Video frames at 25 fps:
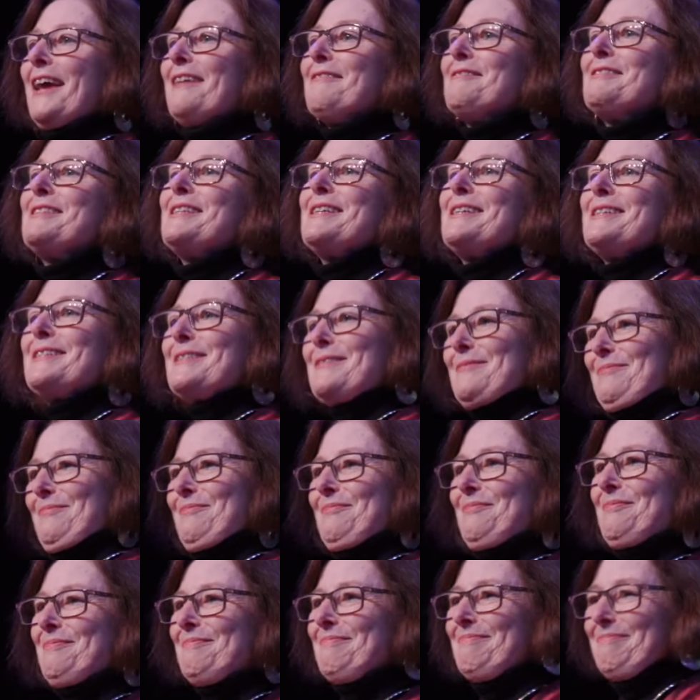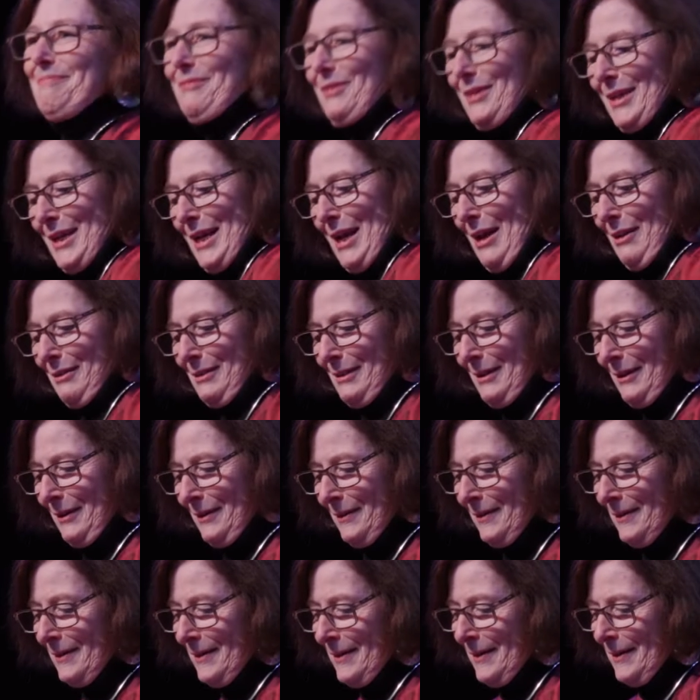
I'm seeing some Maria out there,